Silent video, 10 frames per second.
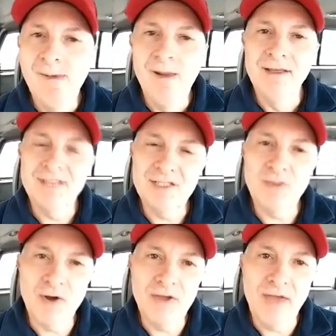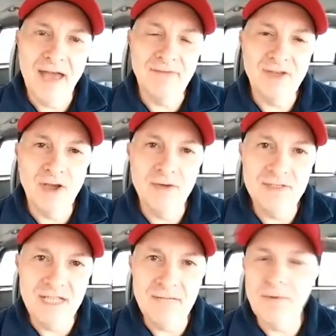This is where you have to go
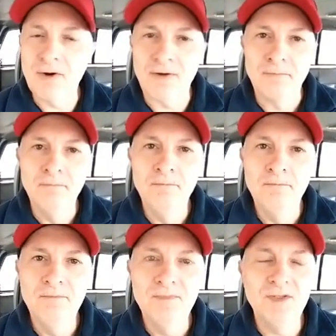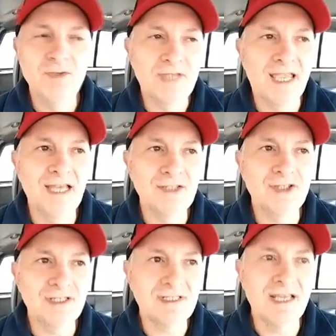deeper. You can't
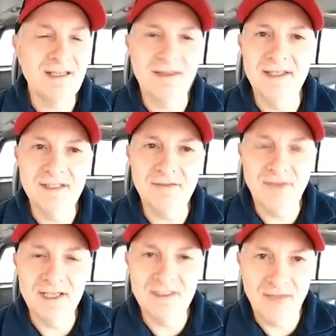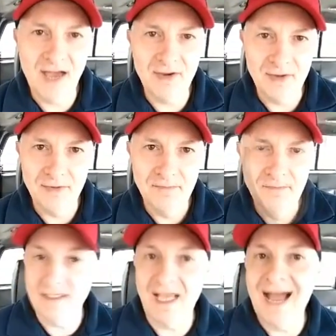just take things at face value.
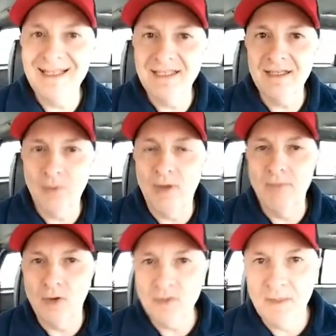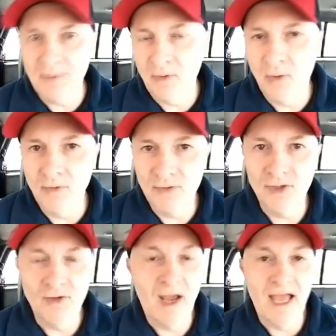And see, I did what most people won't
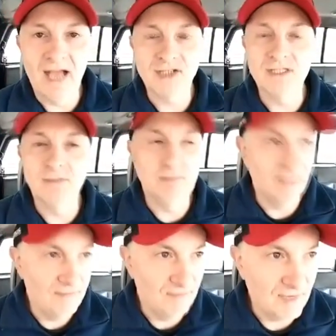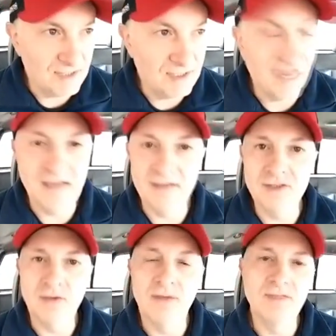do. I actually investigated
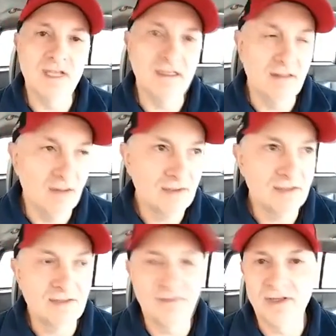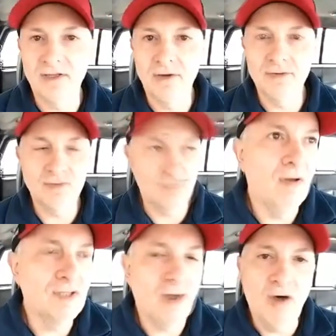this website, looked at the videos.
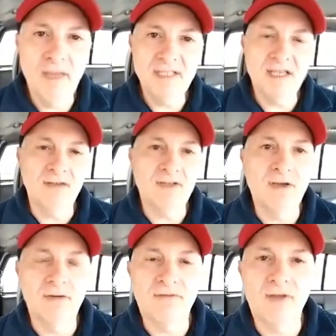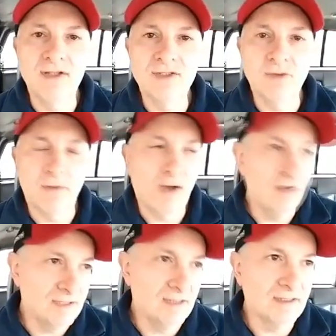To all my South Dakota friends who are
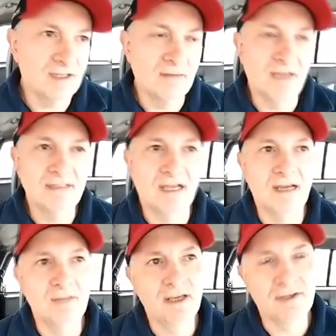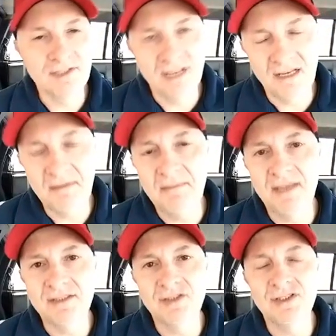posting this on my timeline or sending me
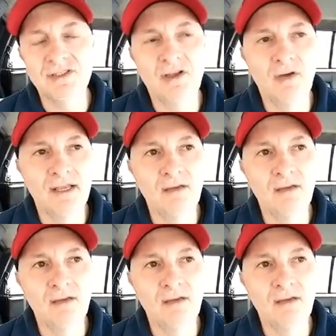messages going,